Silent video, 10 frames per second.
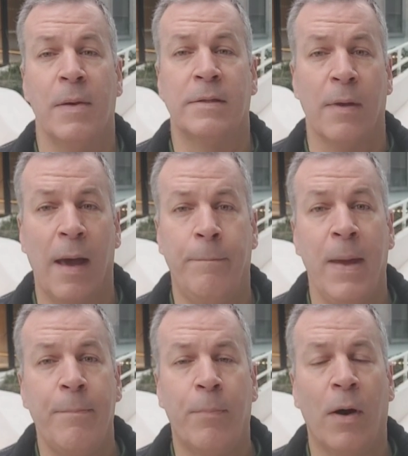gave them a
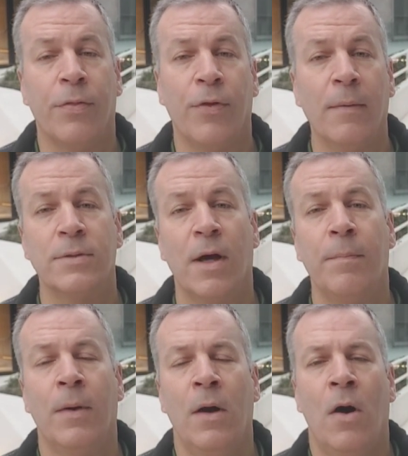beep or a thumbs
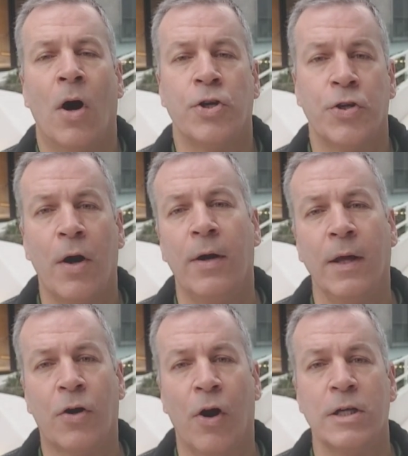up or shouted
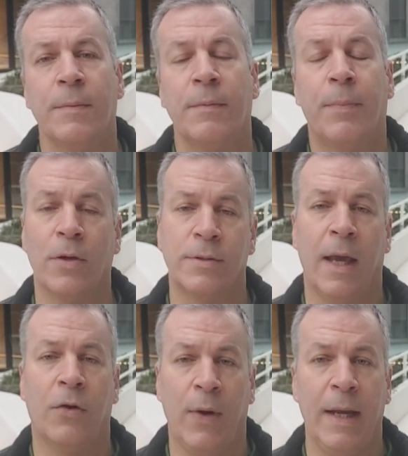encouragement because
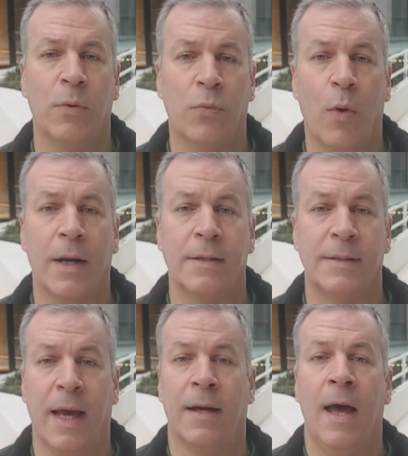they agreed with what it
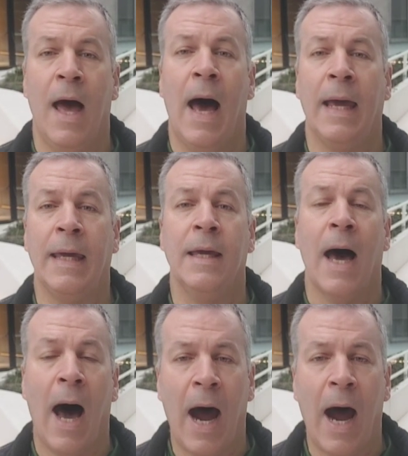said, i.e.